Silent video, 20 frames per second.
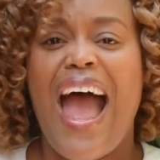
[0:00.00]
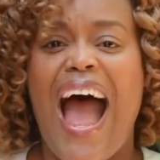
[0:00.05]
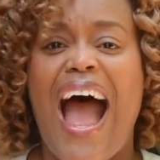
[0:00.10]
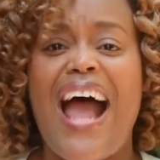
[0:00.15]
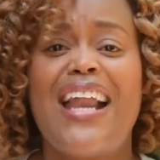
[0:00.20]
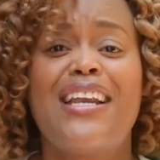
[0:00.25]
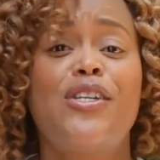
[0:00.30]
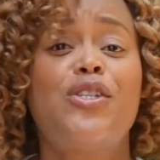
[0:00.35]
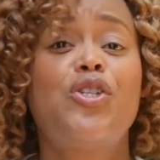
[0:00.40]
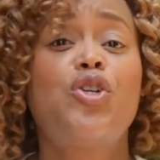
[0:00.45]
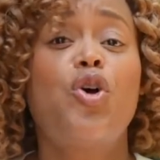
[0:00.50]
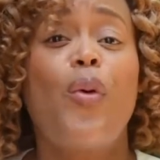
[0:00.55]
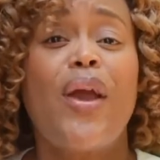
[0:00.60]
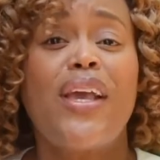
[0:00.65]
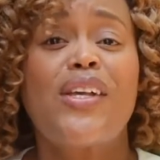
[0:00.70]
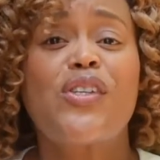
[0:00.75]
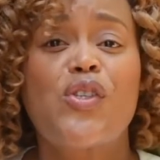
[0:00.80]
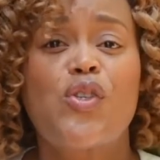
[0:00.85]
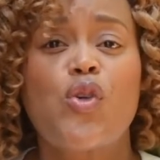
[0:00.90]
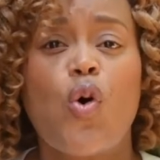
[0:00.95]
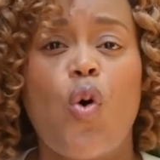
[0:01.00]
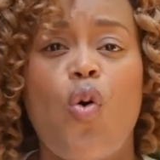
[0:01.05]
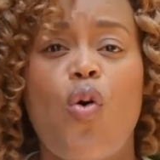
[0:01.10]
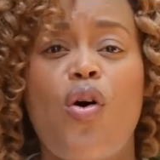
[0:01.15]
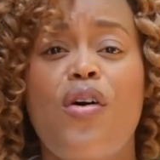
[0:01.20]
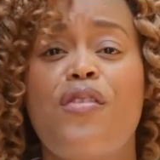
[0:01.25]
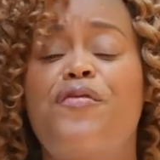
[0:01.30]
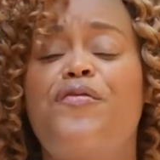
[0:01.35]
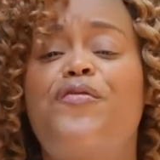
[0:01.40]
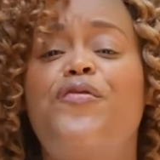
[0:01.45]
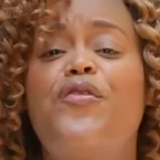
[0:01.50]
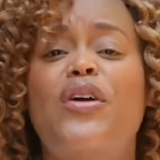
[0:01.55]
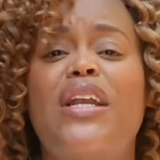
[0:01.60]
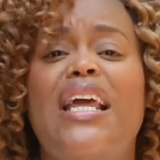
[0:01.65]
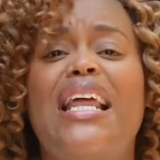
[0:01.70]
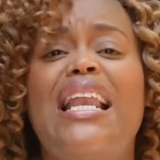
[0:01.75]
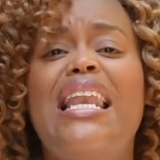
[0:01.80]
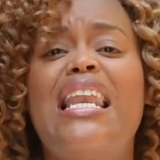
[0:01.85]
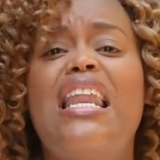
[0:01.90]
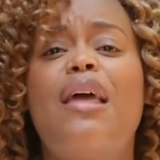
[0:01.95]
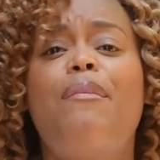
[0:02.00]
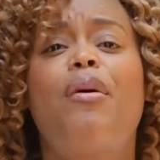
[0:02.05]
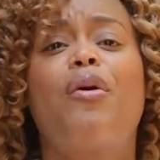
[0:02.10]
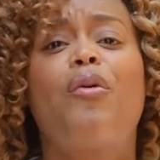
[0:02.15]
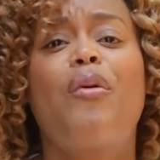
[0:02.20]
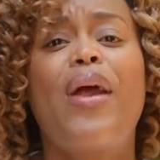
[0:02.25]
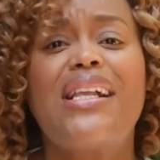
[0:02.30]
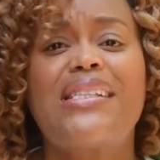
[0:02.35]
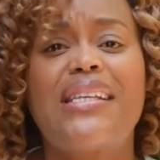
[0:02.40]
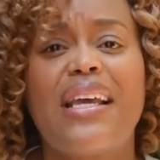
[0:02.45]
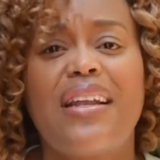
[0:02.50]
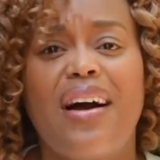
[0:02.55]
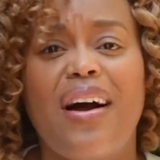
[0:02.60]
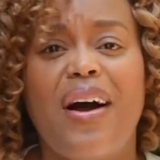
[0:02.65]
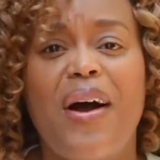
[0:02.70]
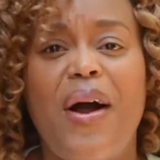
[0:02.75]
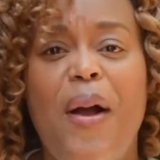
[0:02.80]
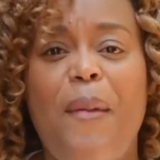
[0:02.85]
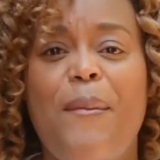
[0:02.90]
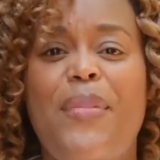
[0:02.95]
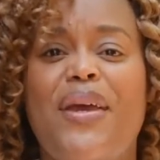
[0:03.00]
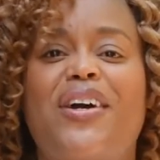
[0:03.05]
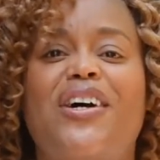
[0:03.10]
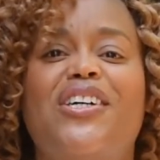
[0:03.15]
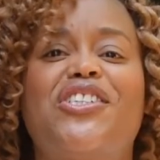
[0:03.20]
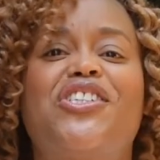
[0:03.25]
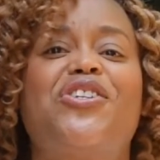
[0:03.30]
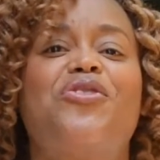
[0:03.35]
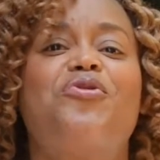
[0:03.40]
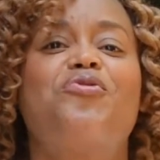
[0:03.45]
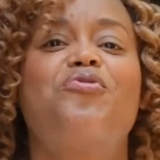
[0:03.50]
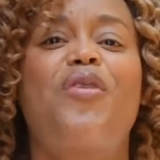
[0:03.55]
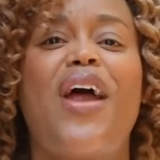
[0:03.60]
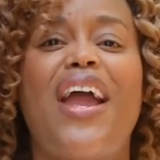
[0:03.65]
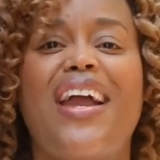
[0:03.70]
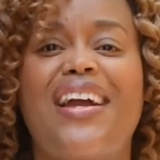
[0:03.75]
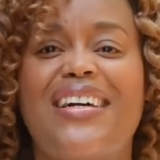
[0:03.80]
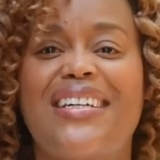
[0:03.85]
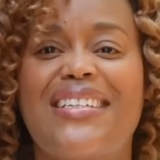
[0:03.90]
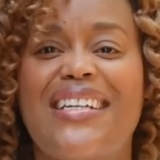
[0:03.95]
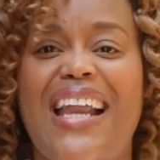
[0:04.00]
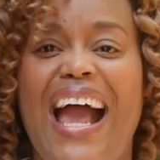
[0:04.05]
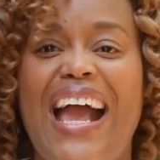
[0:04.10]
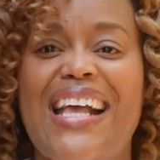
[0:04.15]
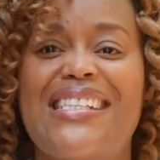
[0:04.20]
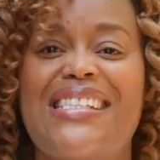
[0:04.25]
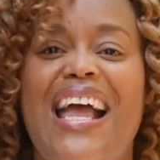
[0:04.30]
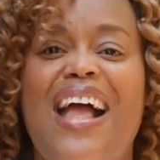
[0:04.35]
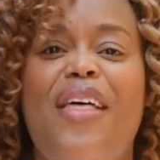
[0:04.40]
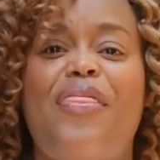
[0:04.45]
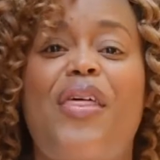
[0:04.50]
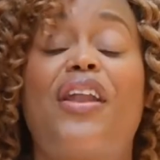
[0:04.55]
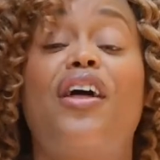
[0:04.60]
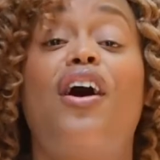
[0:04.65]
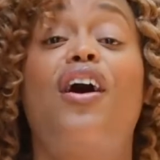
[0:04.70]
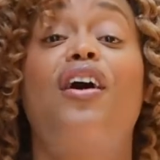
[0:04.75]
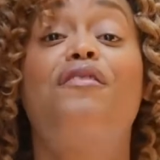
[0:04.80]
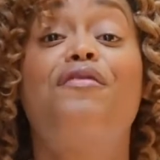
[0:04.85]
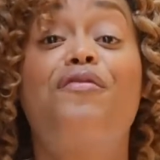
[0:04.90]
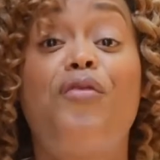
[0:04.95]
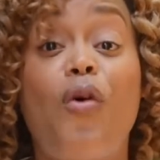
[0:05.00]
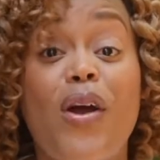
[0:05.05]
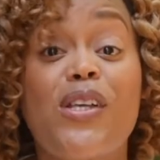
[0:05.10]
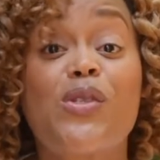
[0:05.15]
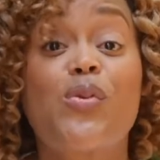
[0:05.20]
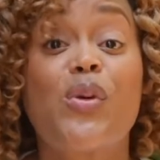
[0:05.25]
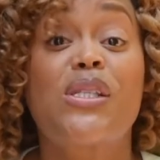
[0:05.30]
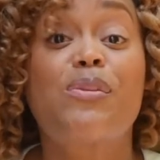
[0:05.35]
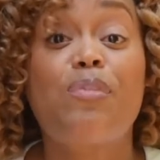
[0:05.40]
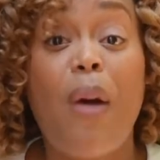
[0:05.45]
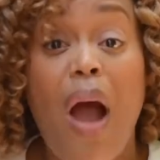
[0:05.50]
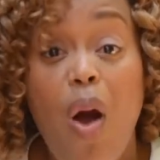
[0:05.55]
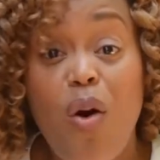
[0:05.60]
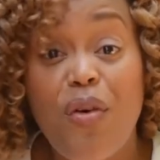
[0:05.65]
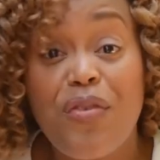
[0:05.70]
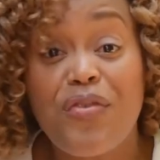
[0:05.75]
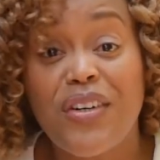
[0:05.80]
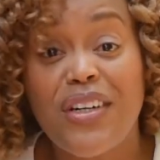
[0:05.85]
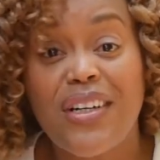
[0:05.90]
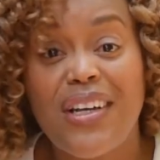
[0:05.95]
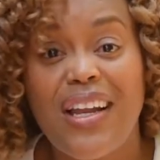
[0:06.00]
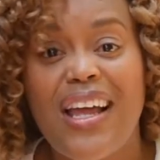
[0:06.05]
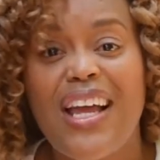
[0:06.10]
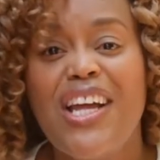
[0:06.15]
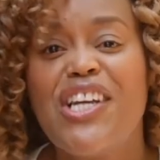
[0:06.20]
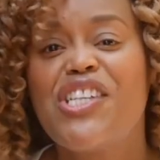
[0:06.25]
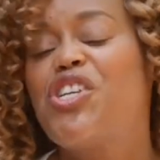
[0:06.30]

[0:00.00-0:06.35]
And doing so fully liberated her because she recognized that her voice was powerful.